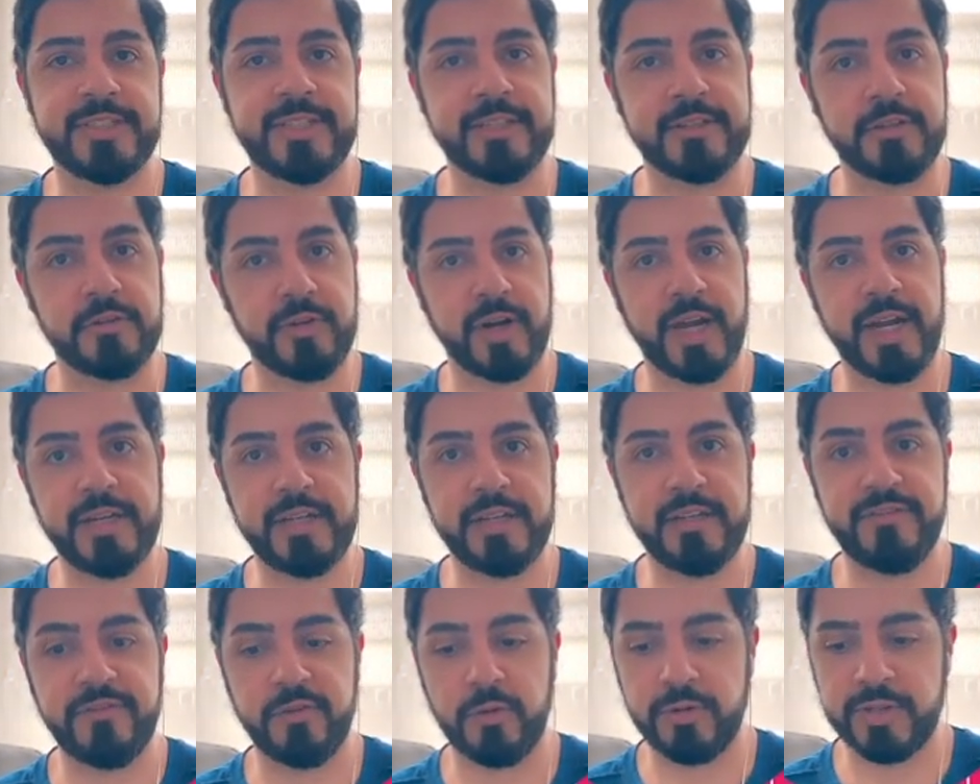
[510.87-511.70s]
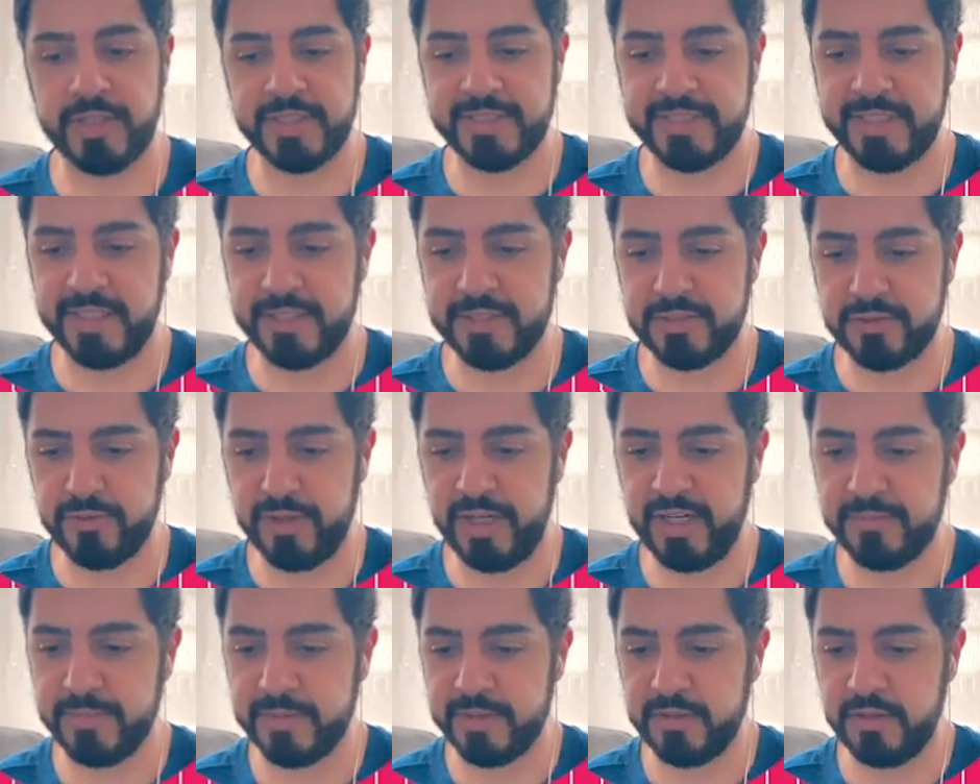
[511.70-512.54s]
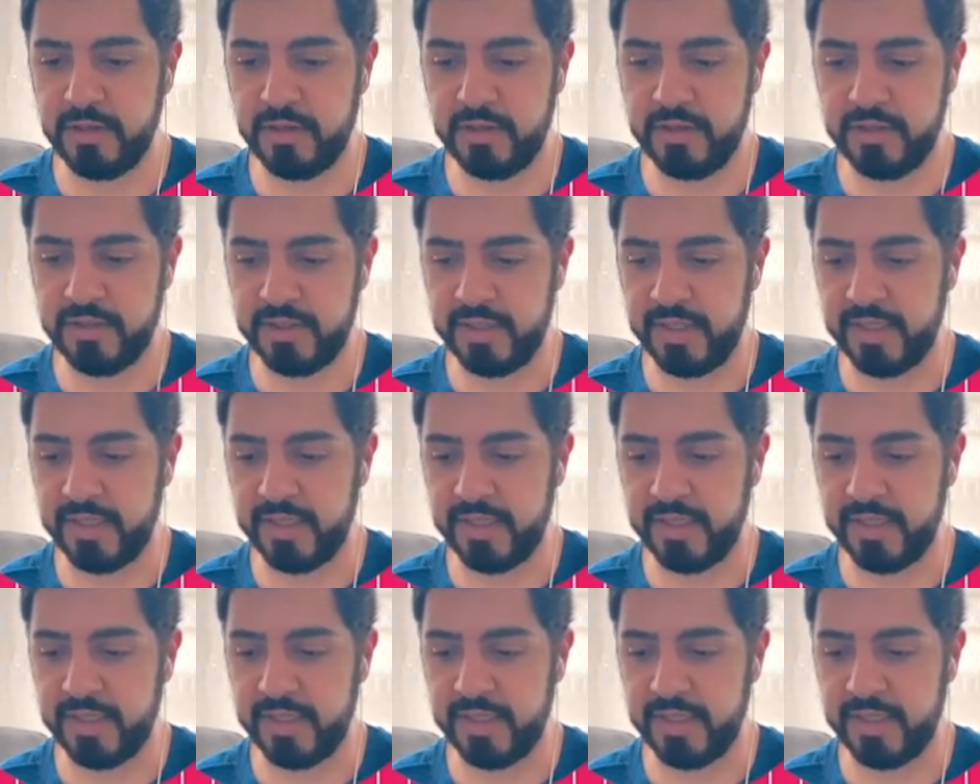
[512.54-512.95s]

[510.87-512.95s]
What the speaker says: in grinding for this Dennis Rodman card.